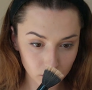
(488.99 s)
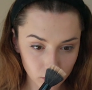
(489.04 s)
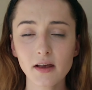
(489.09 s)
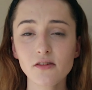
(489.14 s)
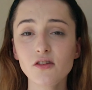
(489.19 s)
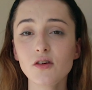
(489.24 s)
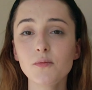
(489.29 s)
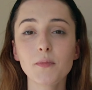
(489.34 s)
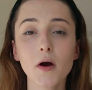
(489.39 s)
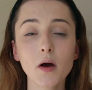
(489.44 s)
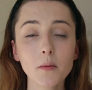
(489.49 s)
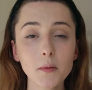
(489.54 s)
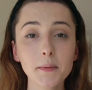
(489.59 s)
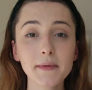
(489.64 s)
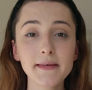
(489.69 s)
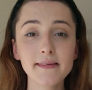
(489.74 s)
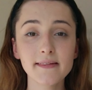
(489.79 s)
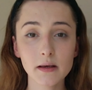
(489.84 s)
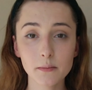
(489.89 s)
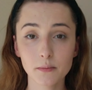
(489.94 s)
As you've
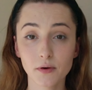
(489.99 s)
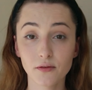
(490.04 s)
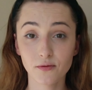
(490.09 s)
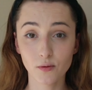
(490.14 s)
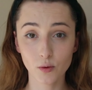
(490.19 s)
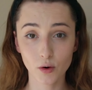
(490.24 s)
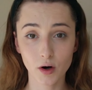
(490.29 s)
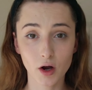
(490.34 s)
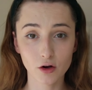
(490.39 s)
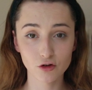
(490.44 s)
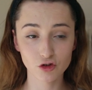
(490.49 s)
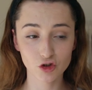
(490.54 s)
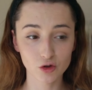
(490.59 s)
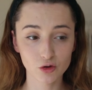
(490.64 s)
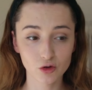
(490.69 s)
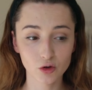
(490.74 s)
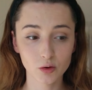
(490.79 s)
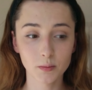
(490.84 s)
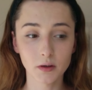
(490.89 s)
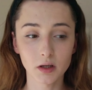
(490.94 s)
probably seen before on
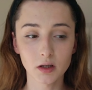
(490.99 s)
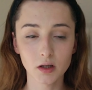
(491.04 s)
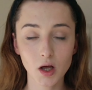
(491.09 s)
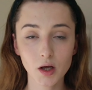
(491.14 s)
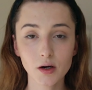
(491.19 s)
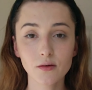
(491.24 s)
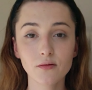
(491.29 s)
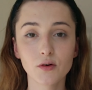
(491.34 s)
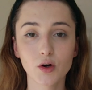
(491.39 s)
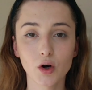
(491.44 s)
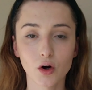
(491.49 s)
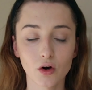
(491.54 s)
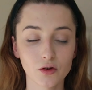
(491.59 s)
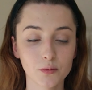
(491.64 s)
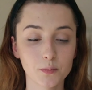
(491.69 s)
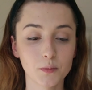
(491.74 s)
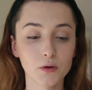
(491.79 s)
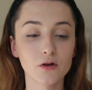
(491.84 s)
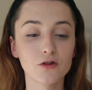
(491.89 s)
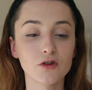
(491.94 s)
YouTube, a lot of
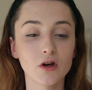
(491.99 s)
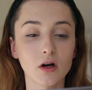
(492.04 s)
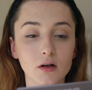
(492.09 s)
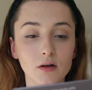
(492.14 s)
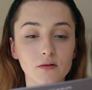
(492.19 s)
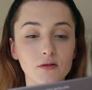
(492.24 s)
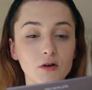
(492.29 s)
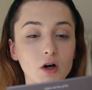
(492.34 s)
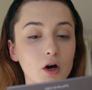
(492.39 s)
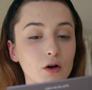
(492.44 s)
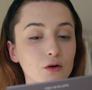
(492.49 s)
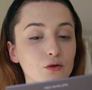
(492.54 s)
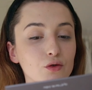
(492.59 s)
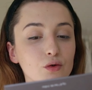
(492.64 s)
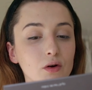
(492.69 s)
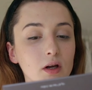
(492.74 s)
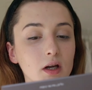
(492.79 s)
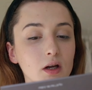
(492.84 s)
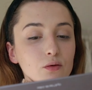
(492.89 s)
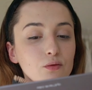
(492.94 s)
girls put a ton of
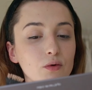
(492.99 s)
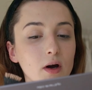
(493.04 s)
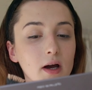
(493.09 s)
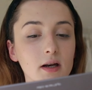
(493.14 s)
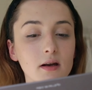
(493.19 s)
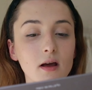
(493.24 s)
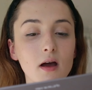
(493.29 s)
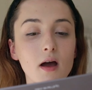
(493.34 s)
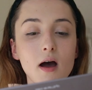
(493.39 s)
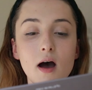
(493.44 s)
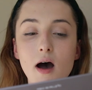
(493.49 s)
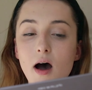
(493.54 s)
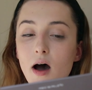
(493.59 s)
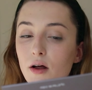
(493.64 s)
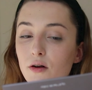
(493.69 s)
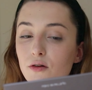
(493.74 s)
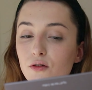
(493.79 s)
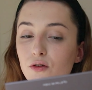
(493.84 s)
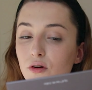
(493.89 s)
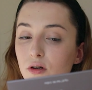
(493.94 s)
contouring right
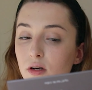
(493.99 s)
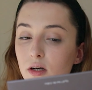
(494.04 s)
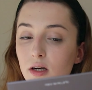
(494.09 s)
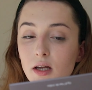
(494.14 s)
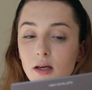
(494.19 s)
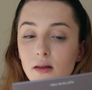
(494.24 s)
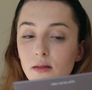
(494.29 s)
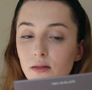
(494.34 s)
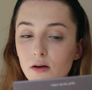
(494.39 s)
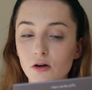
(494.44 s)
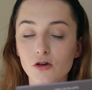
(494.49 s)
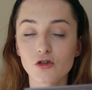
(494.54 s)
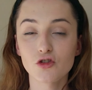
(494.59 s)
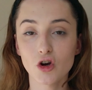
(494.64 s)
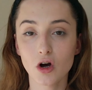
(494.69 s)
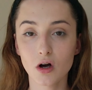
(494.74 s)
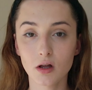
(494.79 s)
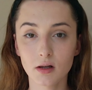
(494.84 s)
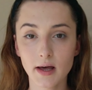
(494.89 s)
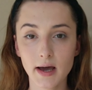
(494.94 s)
underneath their
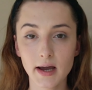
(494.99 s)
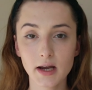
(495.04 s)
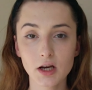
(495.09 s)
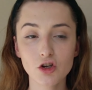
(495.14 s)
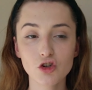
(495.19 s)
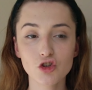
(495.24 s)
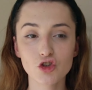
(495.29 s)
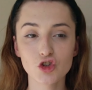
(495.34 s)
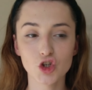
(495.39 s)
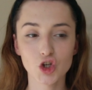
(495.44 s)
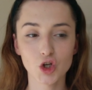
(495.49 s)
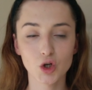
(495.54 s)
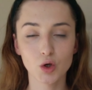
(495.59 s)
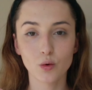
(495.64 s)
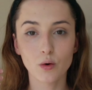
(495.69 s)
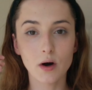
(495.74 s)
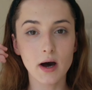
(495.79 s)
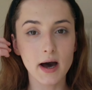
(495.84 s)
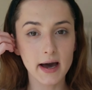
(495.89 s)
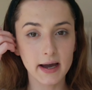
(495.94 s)
jawline
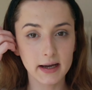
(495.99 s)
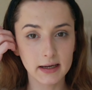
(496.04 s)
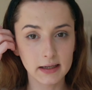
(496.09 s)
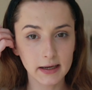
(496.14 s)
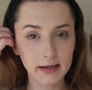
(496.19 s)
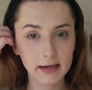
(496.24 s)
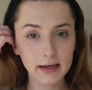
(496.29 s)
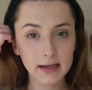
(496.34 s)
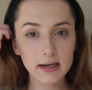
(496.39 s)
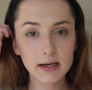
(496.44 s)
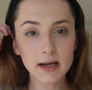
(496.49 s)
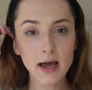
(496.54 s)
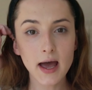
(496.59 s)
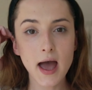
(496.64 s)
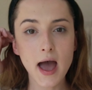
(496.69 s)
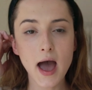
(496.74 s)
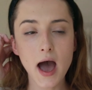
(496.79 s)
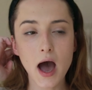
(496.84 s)
to highlight it.